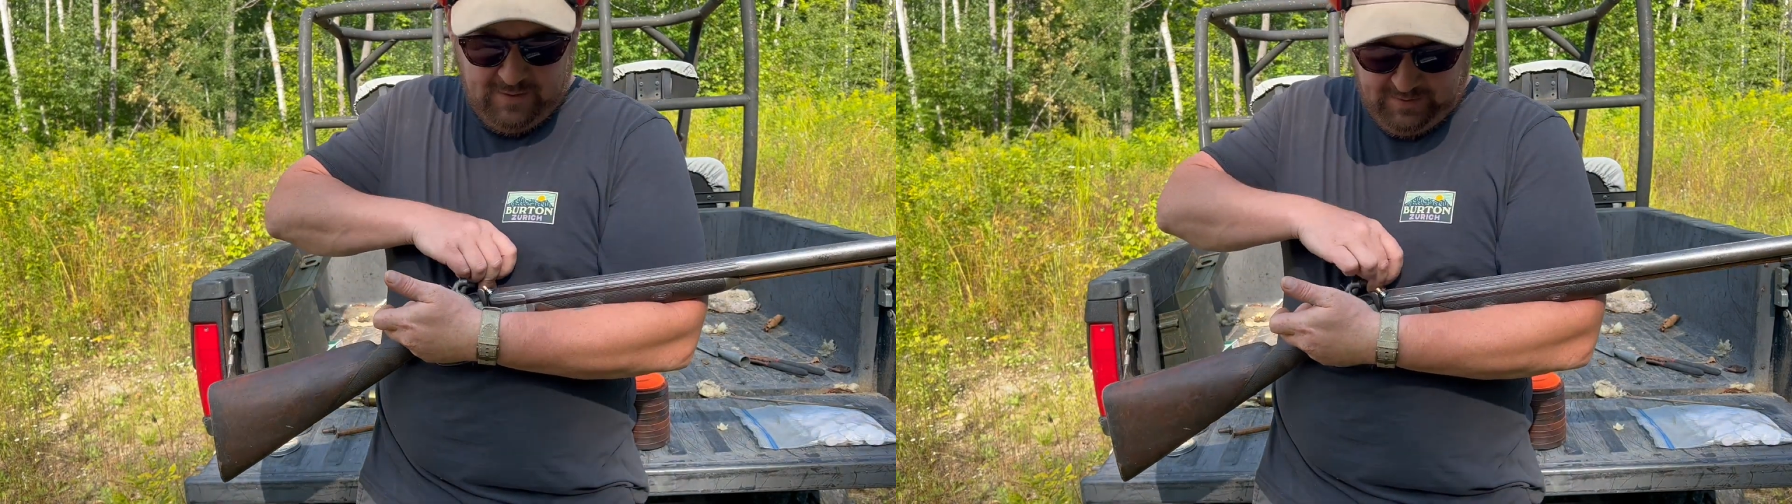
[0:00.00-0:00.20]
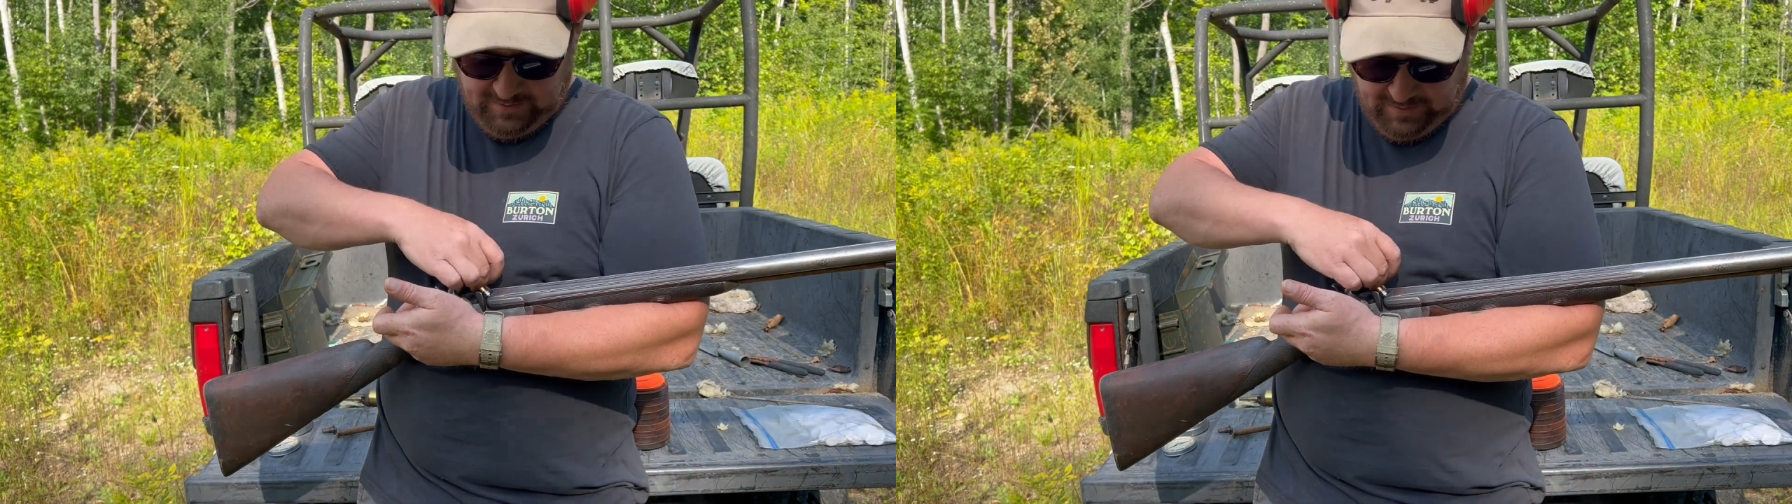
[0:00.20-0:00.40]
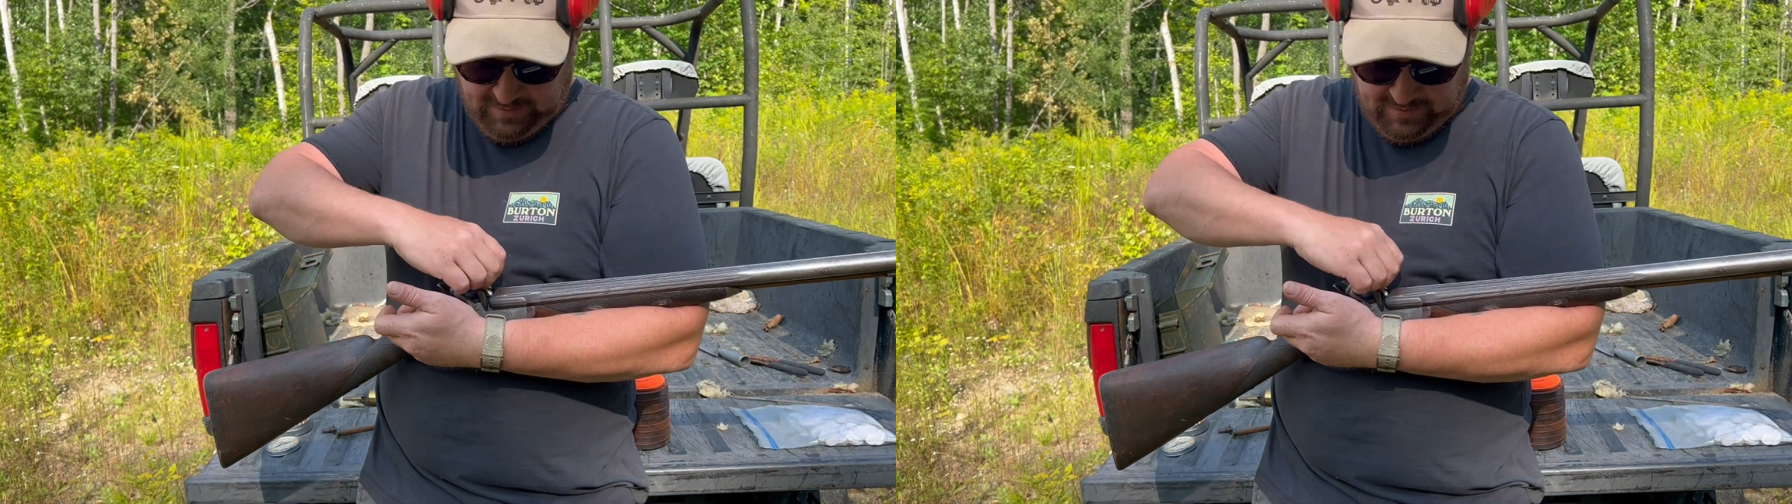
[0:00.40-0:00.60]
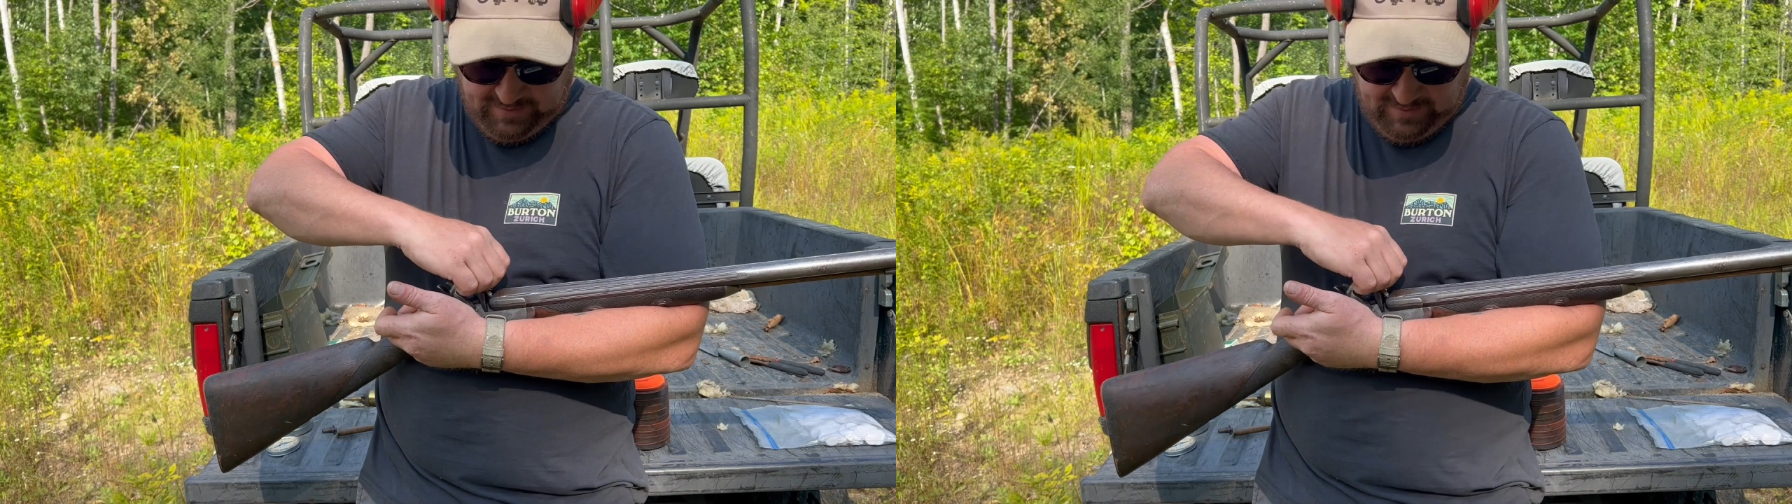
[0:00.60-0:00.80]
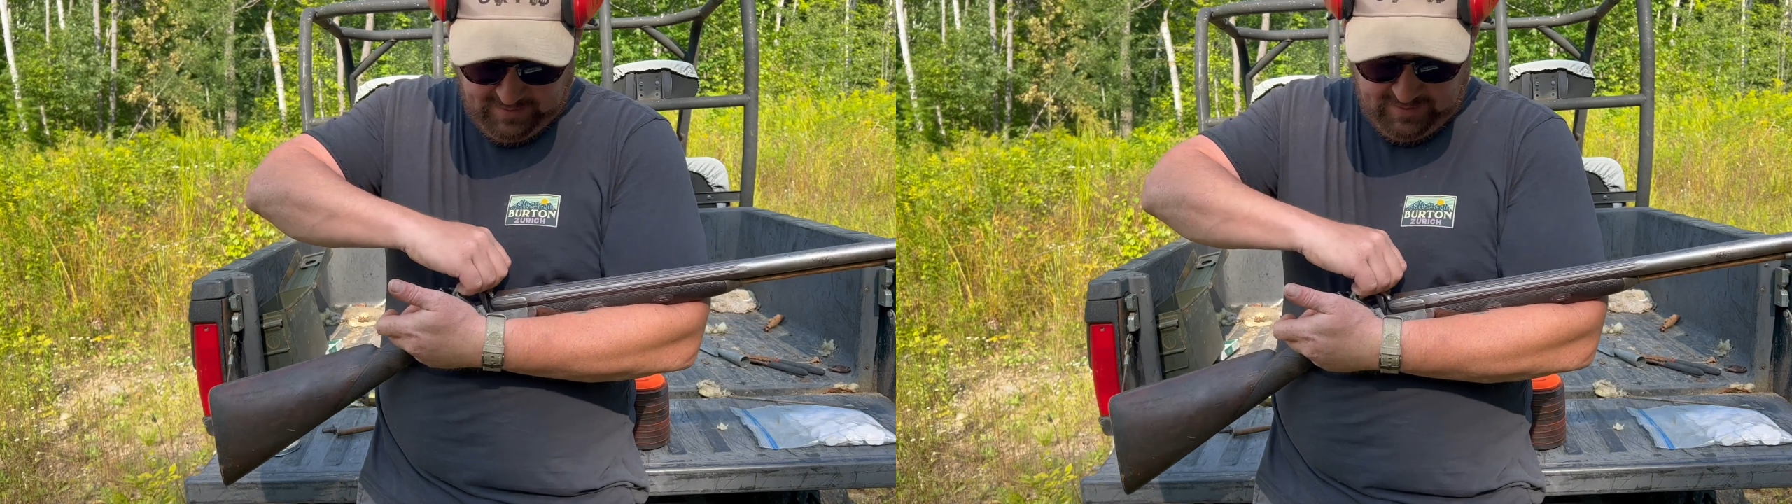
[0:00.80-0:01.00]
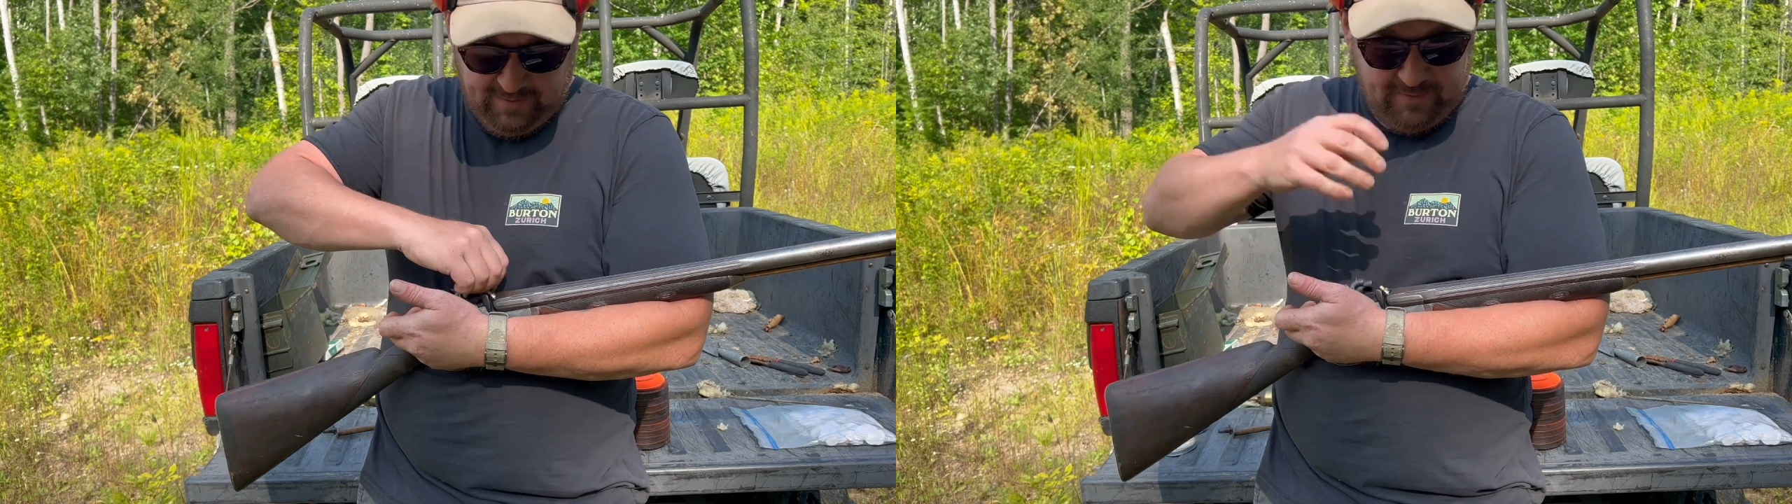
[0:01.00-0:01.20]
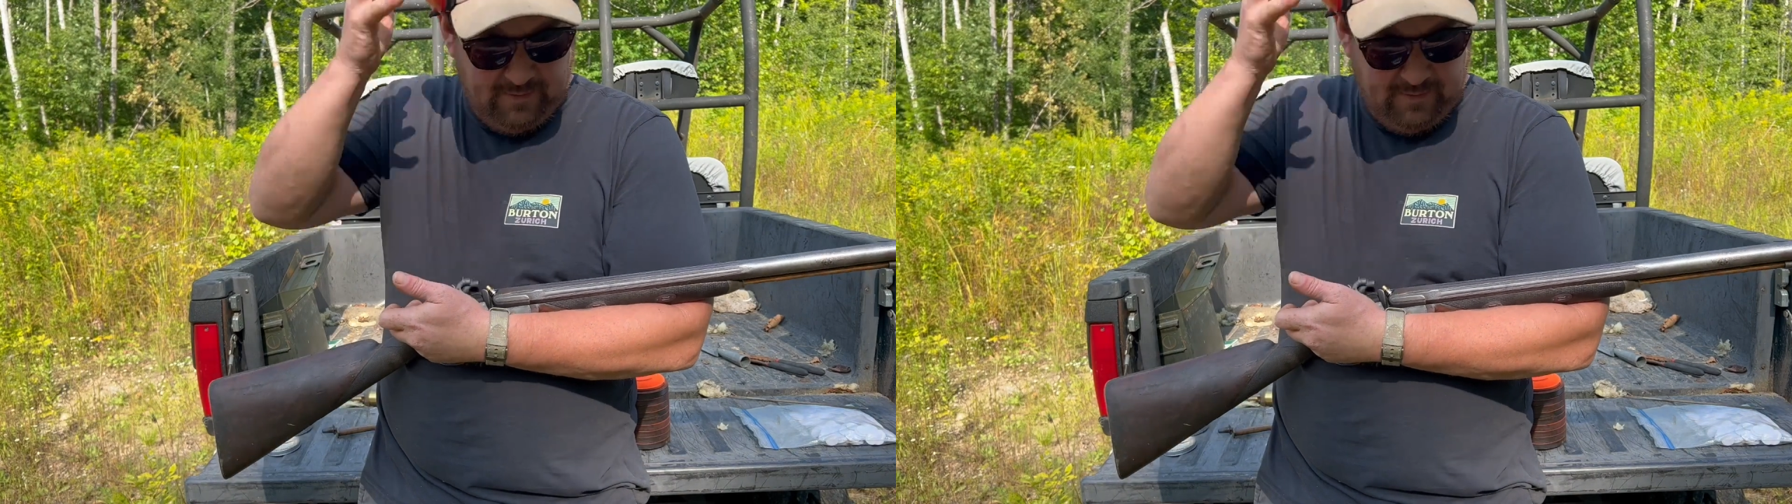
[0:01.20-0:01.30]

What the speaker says: and on there,